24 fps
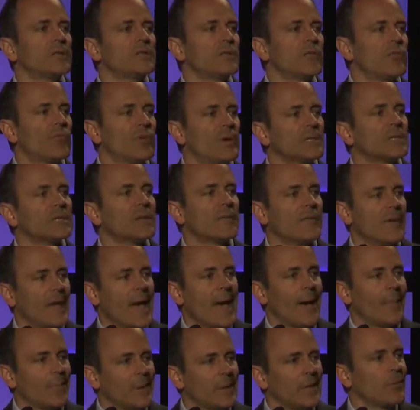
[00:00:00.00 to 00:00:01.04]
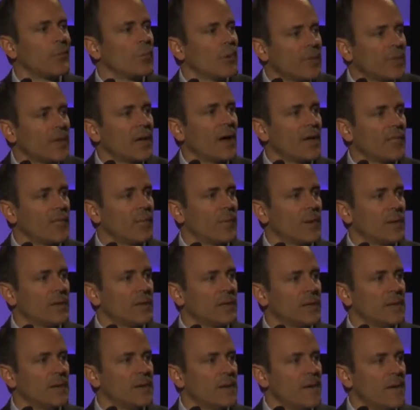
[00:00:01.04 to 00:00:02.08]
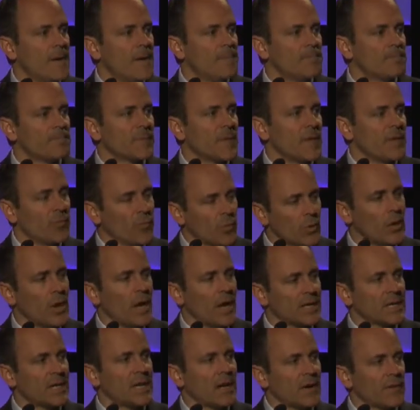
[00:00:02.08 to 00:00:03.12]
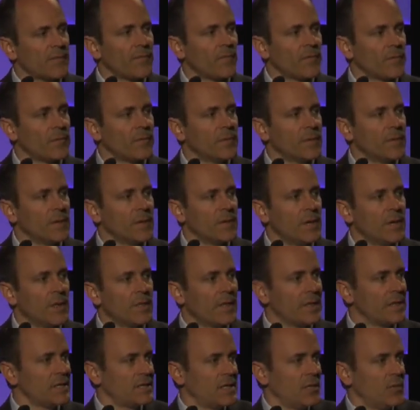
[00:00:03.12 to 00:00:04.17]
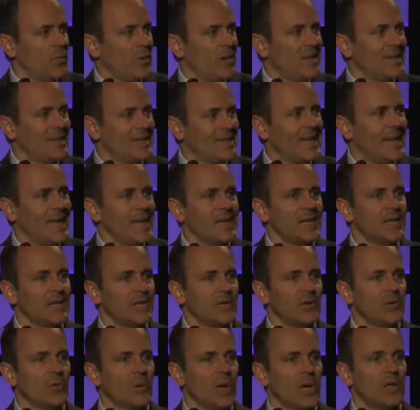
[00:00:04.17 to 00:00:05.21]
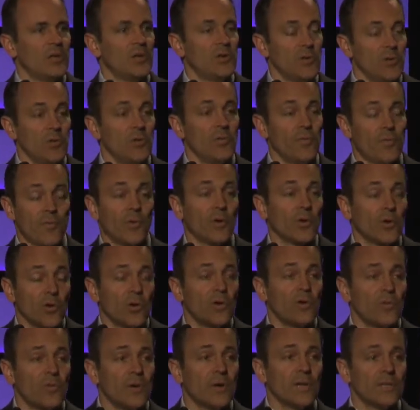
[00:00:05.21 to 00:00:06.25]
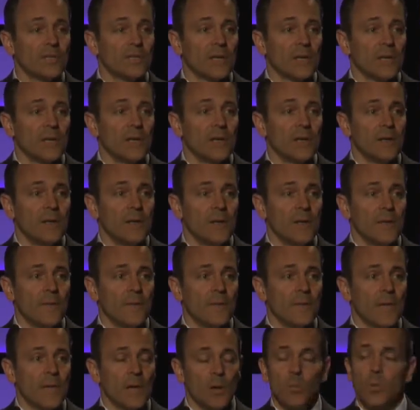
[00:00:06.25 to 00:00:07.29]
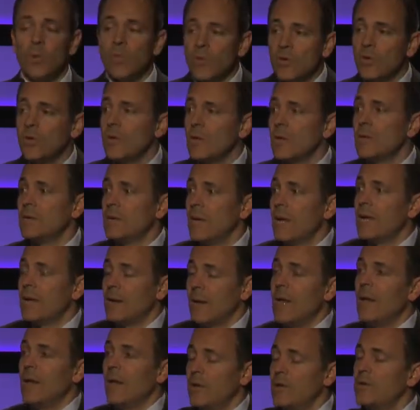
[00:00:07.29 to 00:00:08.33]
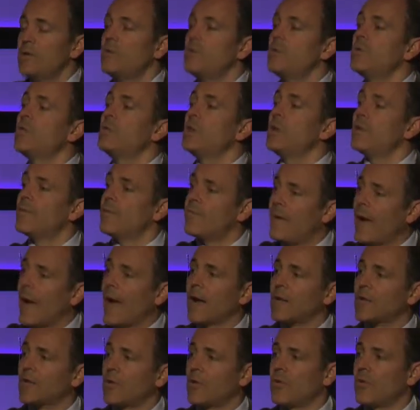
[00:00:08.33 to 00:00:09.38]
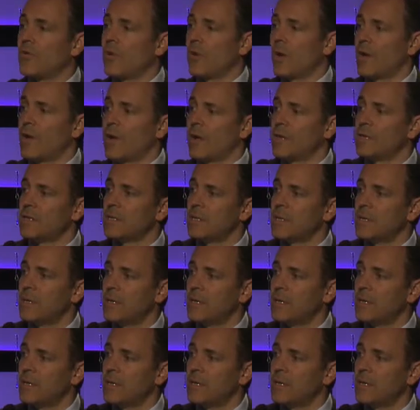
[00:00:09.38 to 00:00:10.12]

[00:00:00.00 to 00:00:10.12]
the risk of happening with government. If we're not careful, things that we intend to do and do for good reason and with good intent do in fact turn on us.